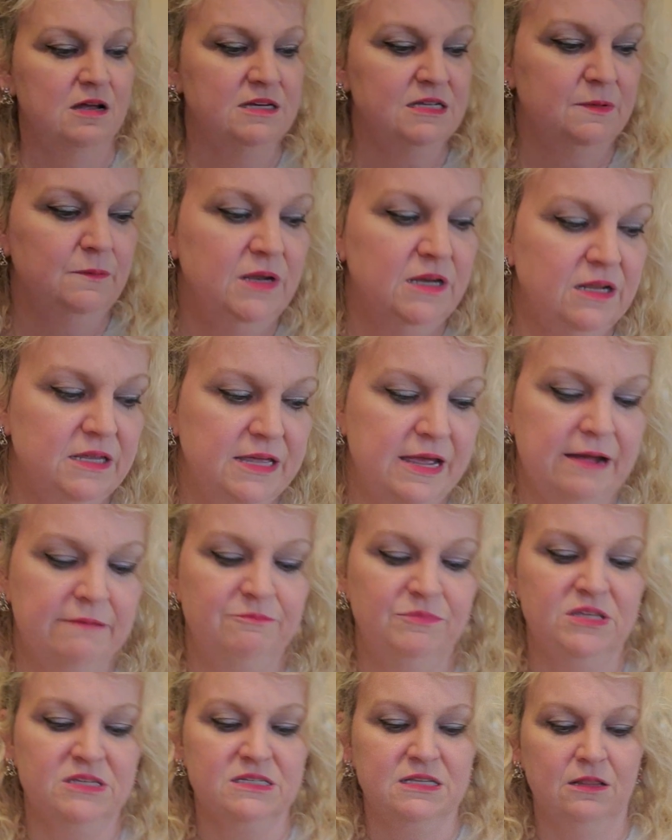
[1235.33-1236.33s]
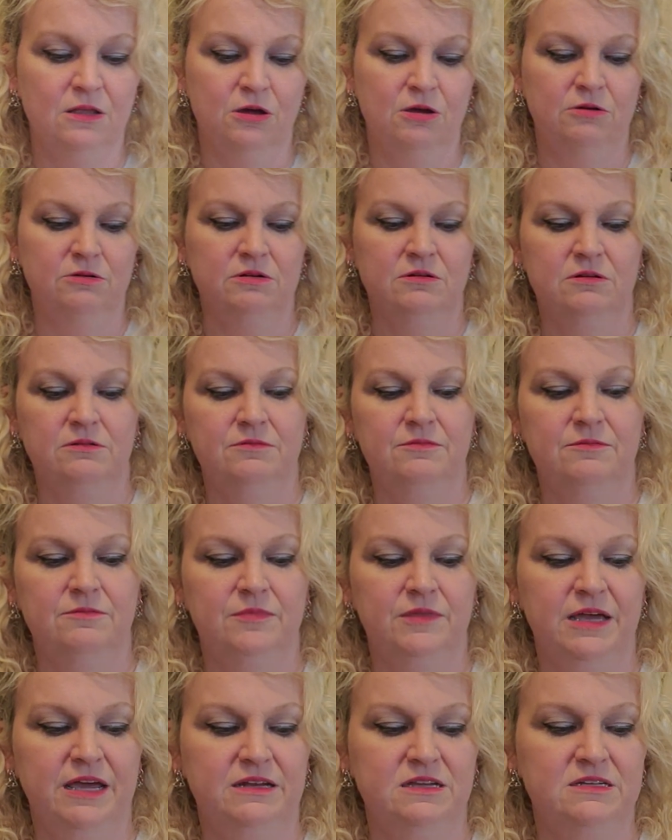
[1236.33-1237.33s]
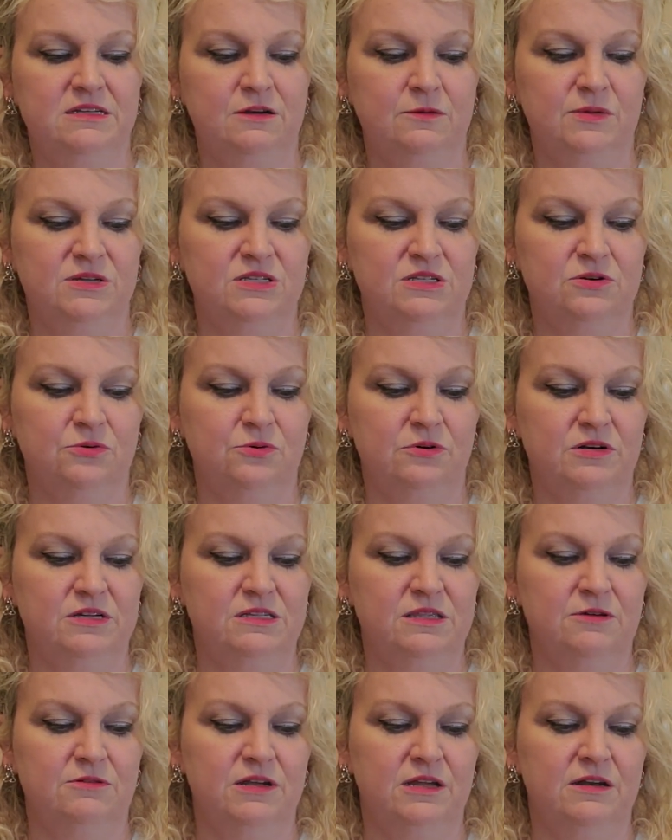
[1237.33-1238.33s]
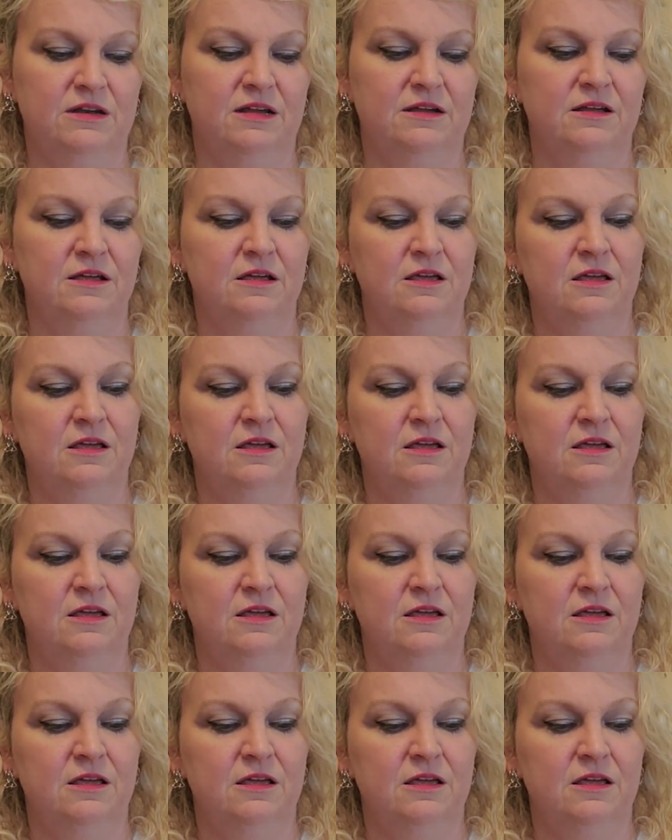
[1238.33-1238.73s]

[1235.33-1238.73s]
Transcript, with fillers: I didn't mean to yap this long. I had to tell my story, though, didn't I?